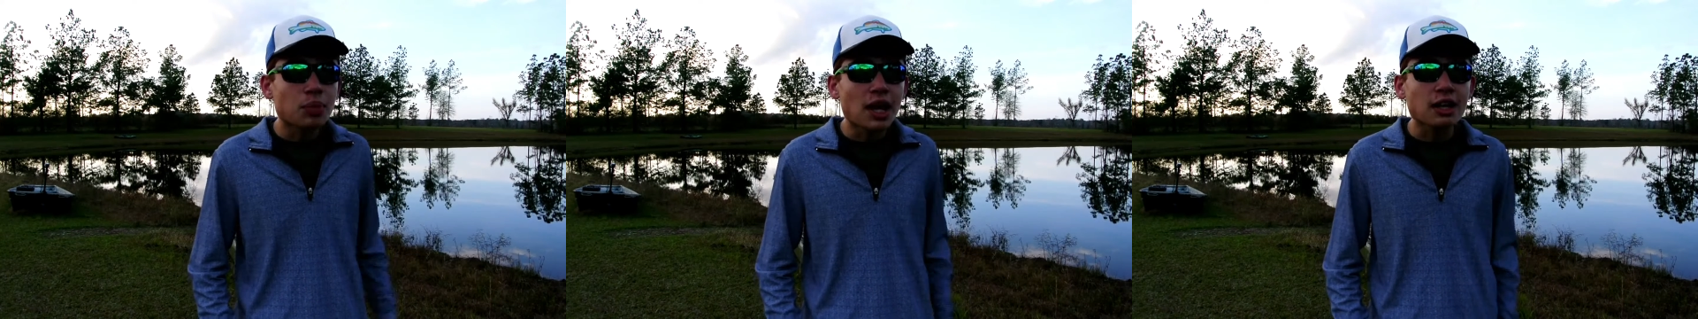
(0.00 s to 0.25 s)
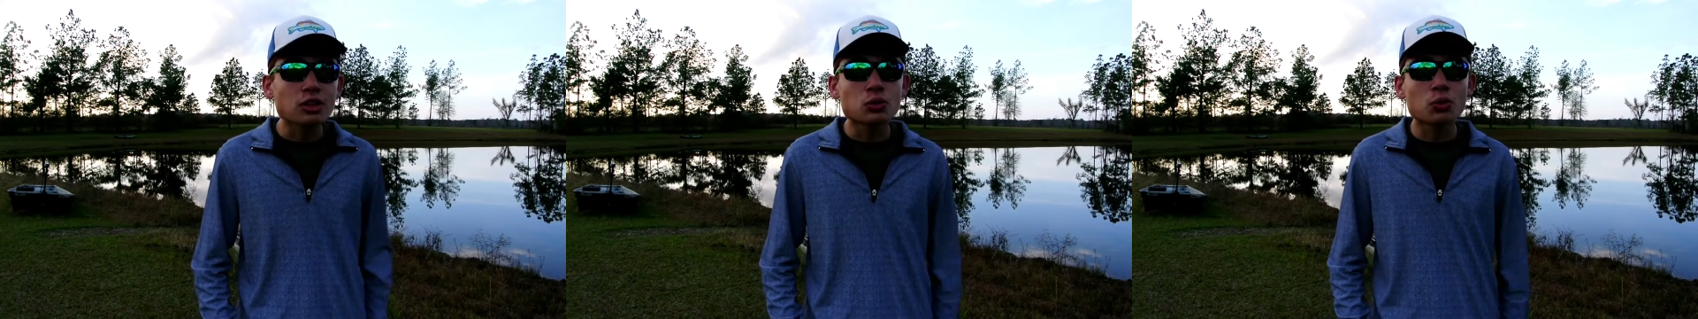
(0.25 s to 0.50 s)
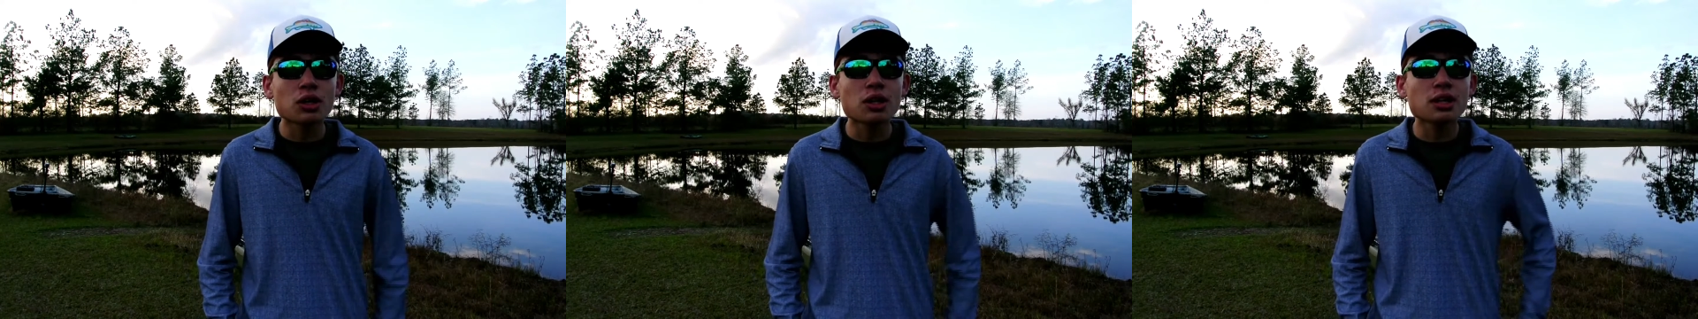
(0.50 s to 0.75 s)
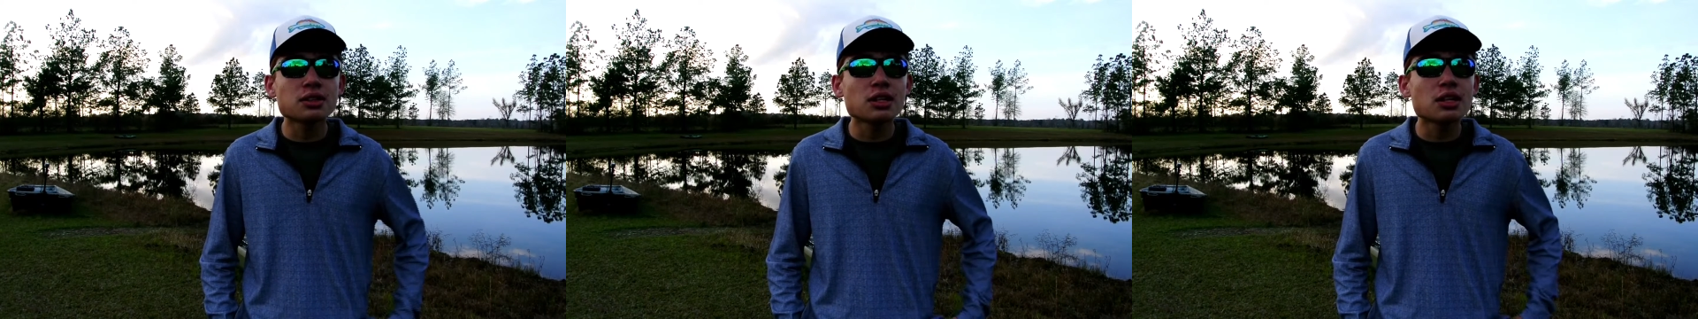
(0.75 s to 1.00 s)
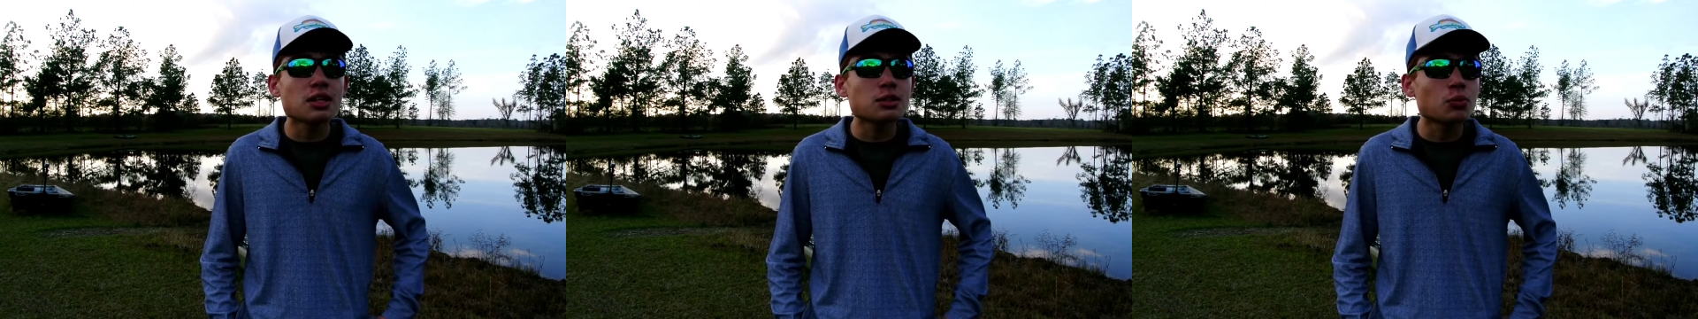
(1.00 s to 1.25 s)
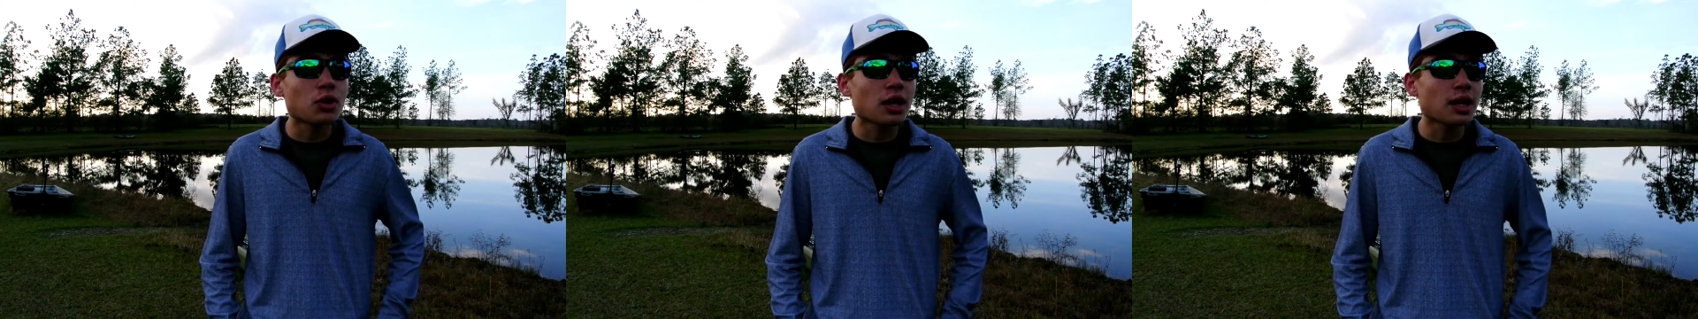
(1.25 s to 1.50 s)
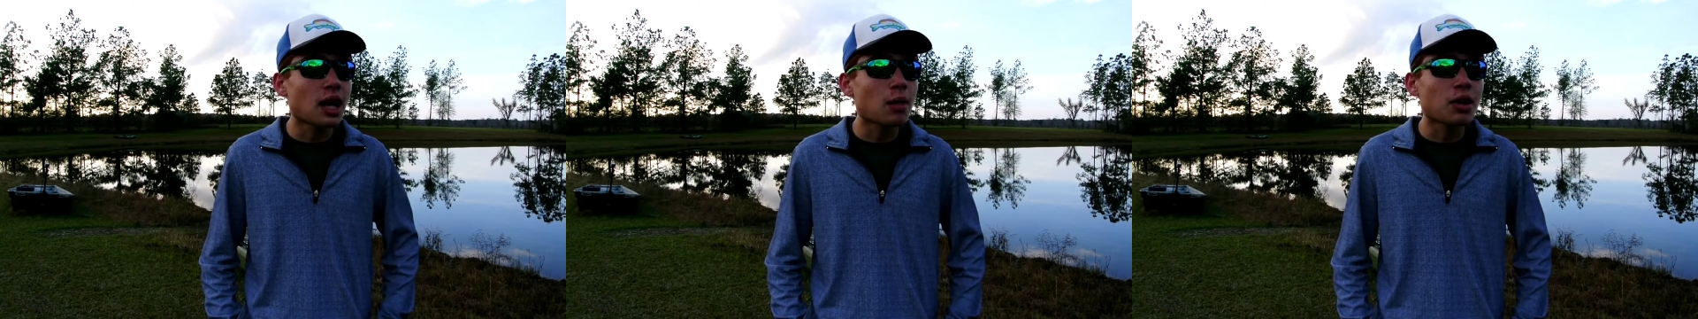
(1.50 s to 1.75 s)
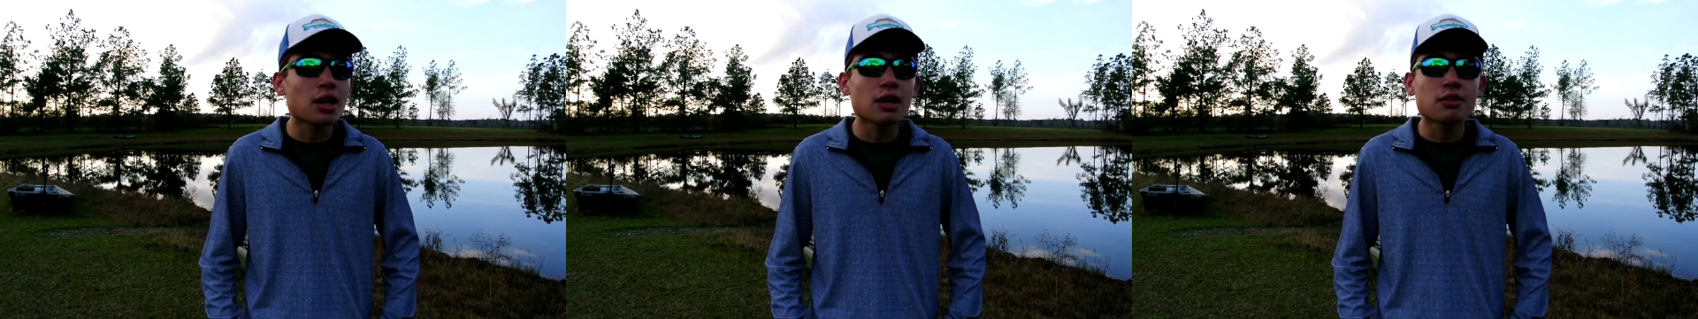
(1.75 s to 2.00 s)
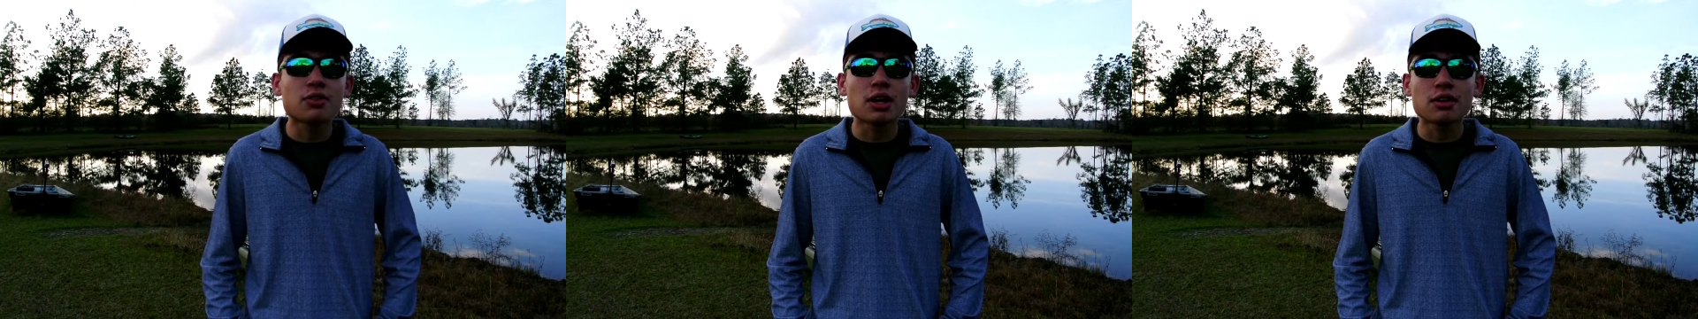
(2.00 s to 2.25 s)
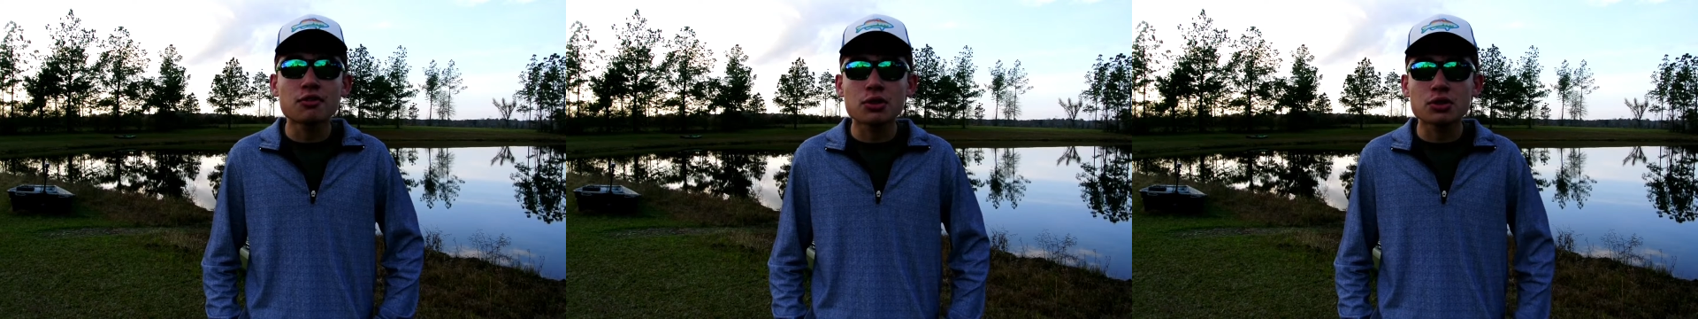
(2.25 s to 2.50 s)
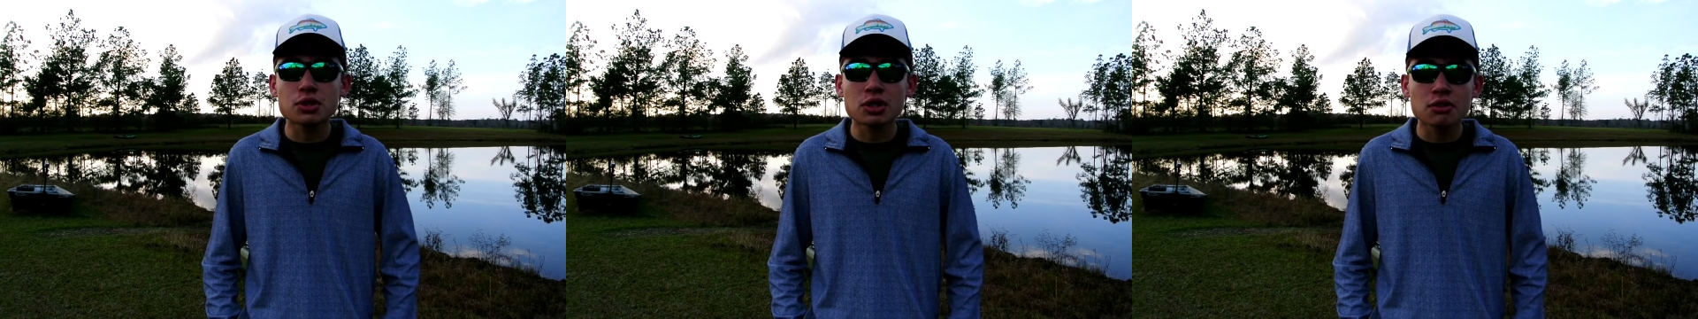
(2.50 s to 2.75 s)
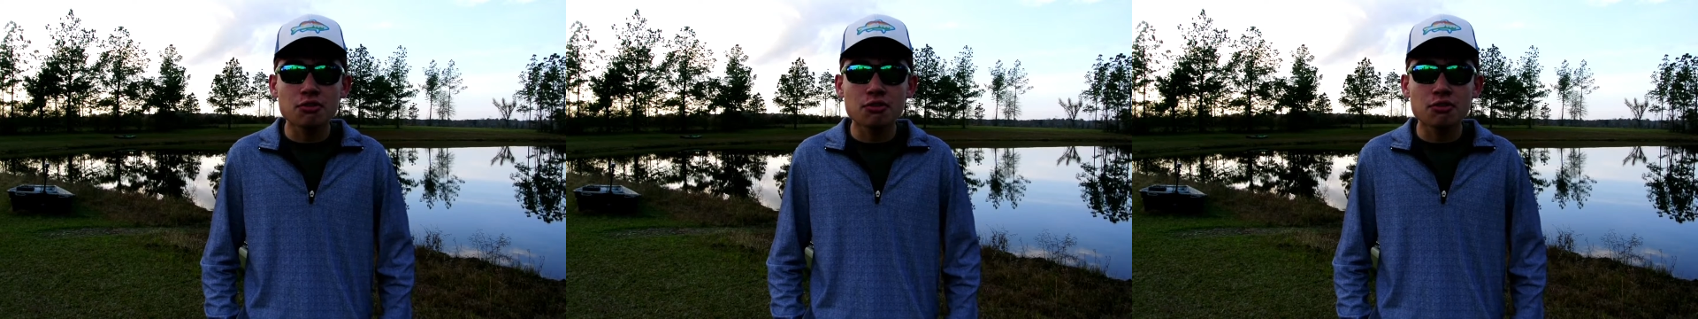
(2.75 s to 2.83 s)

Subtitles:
back in 2019 is when I got my very first